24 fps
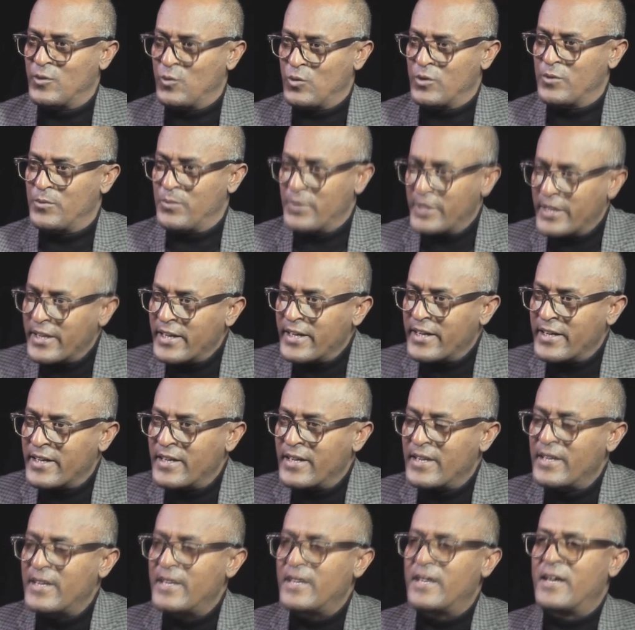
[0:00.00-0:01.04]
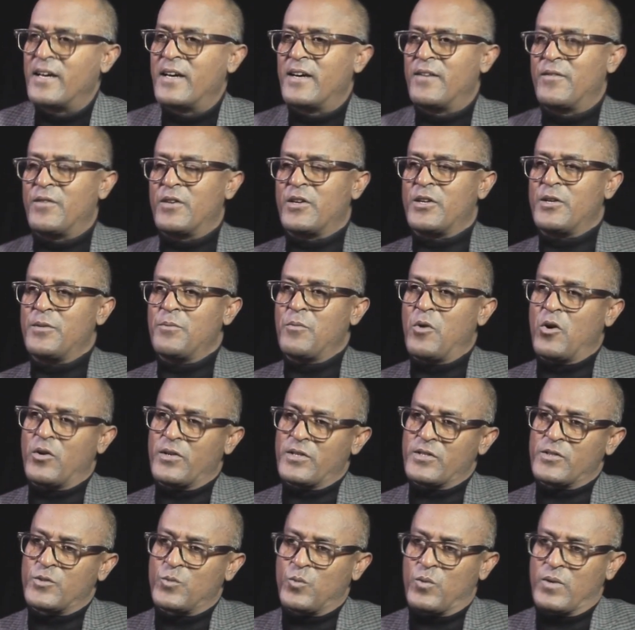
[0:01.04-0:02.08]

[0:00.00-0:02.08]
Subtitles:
it would be a very modest